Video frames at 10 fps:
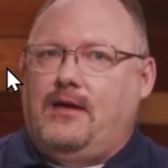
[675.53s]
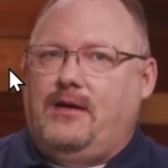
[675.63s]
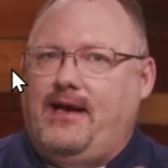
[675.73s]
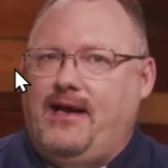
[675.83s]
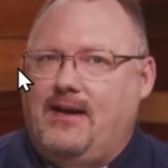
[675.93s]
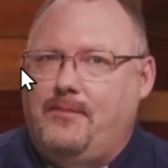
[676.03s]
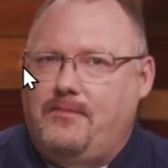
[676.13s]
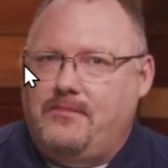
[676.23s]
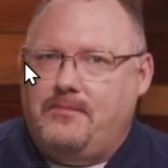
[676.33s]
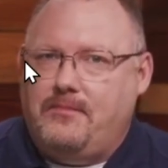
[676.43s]
You mean
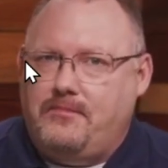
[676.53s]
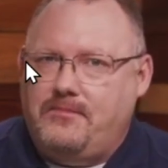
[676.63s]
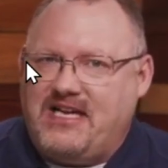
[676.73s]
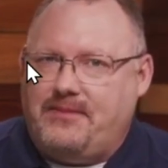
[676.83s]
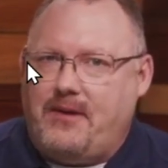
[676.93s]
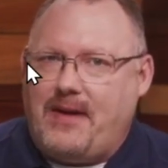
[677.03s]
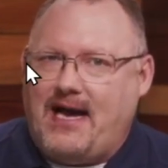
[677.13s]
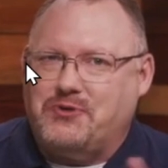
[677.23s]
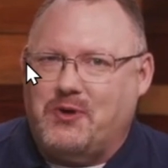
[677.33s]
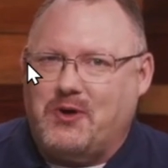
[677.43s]
I'm sending my
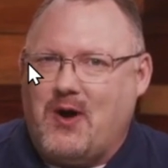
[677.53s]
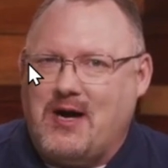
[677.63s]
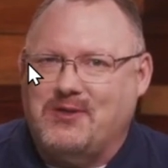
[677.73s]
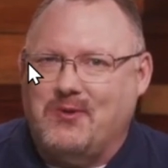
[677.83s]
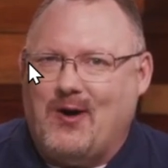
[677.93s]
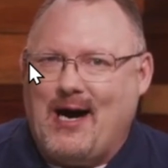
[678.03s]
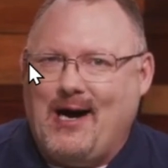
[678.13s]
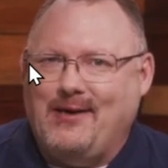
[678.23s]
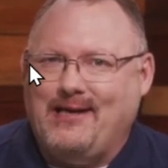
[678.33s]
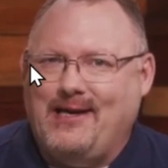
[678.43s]
password across the
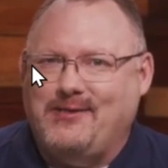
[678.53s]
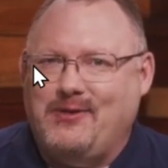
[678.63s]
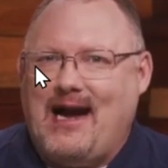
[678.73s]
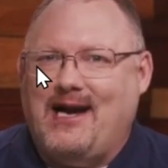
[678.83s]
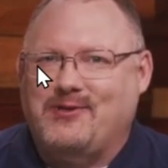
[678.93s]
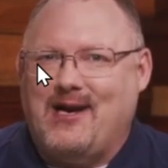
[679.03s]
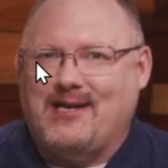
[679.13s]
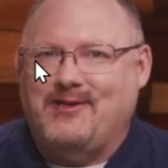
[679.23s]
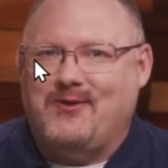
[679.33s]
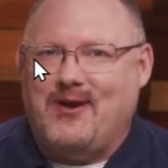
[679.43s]
wire into Azure
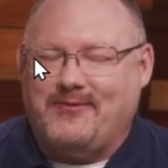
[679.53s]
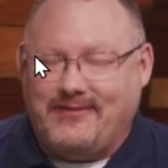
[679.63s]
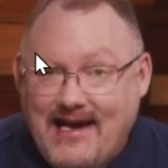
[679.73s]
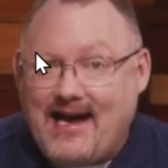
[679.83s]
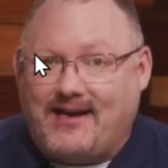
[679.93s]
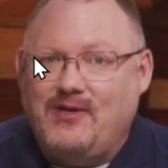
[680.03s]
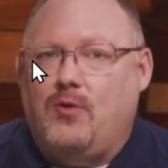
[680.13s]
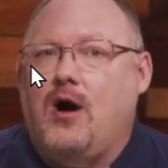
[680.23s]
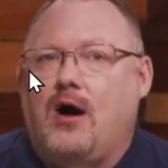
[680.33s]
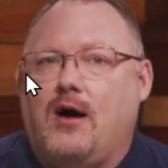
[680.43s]
Active Directory? Yeah,
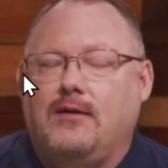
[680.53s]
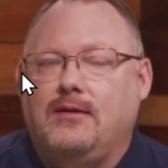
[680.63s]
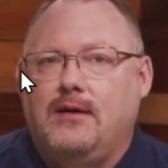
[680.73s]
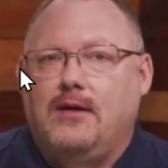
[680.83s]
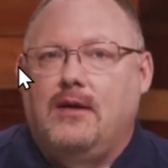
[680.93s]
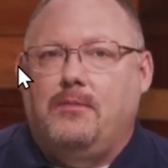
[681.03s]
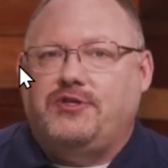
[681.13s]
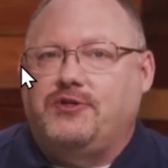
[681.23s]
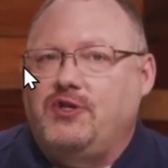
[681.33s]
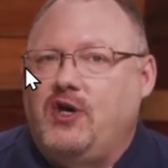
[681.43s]
you are.
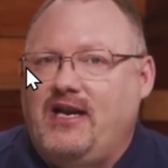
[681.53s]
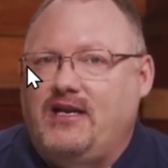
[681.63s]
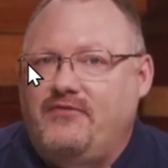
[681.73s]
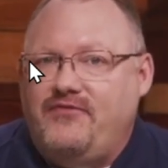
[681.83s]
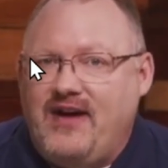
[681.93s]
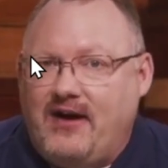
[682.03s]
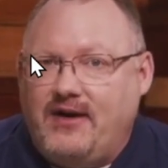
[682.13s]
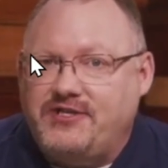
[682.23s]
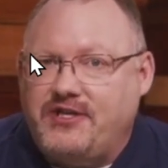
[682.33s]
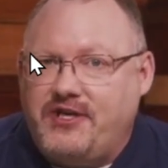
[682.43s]
But you're doing it in a
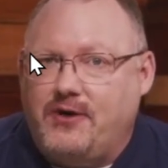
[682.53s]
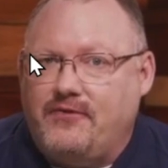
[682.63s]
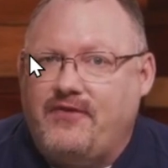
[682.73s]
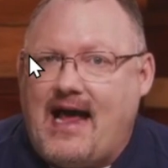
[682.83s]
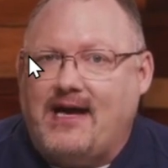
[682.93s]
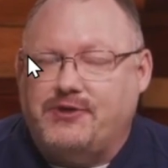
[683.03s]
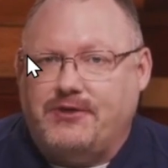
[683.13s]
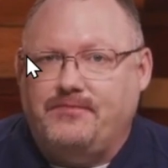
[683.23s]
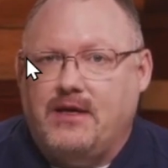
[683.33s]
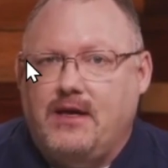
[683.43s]
very secure
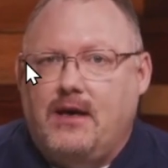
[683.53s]
fashion.